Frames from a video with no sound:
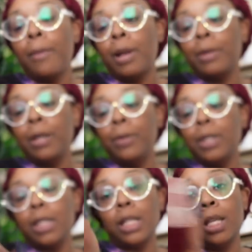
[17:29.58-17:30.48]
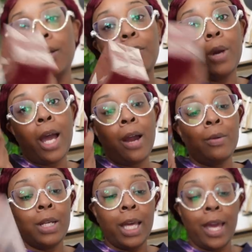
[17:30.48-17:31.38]
But I'm going to put this in a giveaway. I
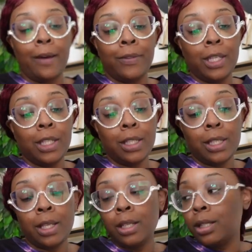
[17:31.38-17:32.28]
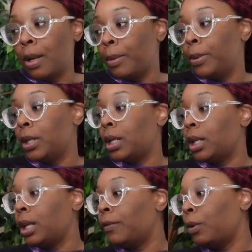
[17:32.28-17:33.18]
already have this. So I'm going to put it in
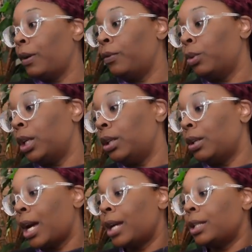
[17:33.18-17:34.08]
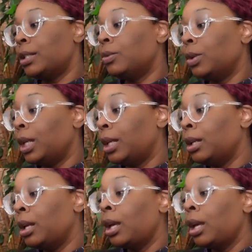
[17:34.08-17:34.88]
a giveaway for one of you guys to win.